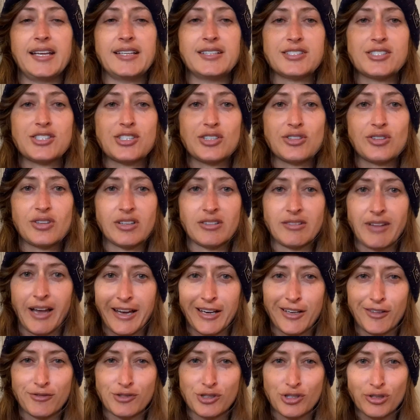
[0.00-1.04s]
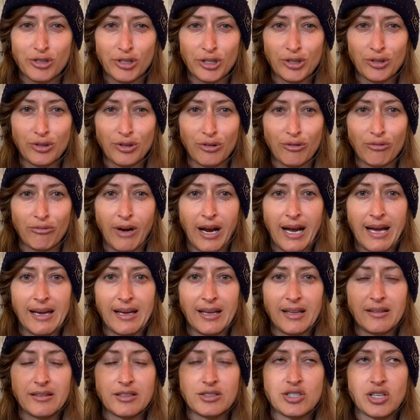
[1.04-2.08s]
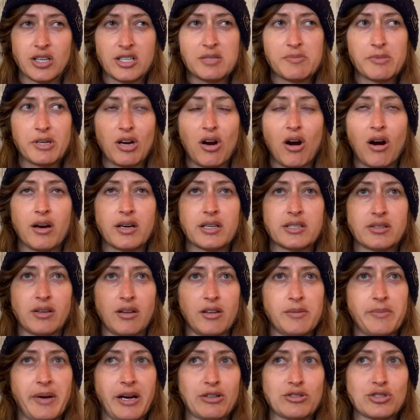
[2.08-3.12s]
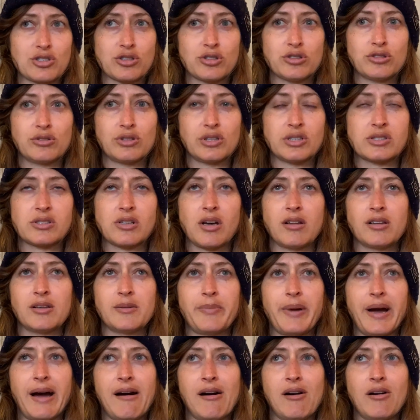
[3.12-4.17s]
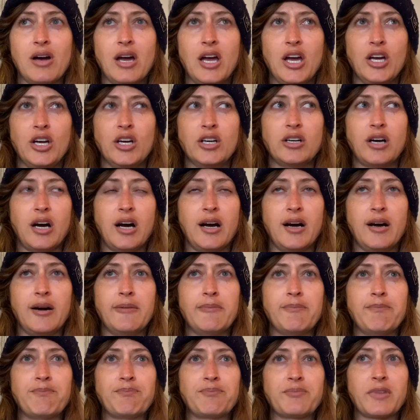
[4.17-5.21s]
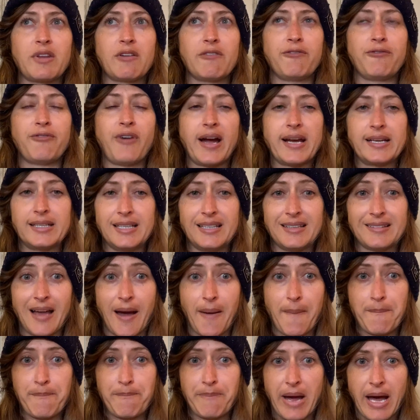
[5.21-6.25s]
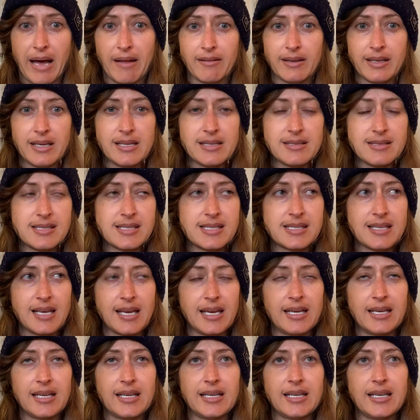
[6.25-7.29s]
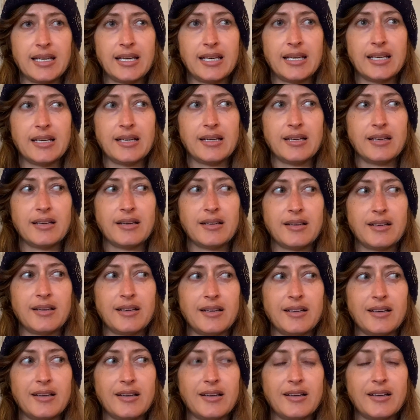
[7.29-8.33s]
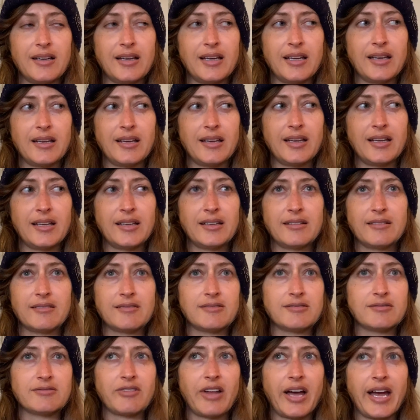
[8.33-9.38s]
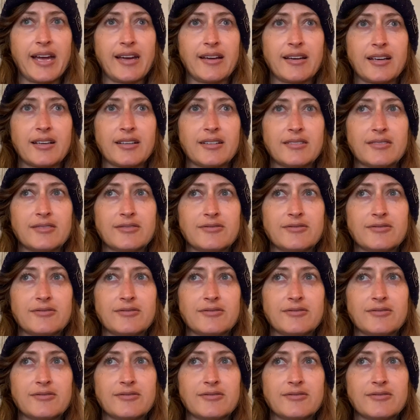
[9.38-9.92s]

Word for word: into the light of truth, right? The judgment card is all about truth. It's all about um, finding that balance in in like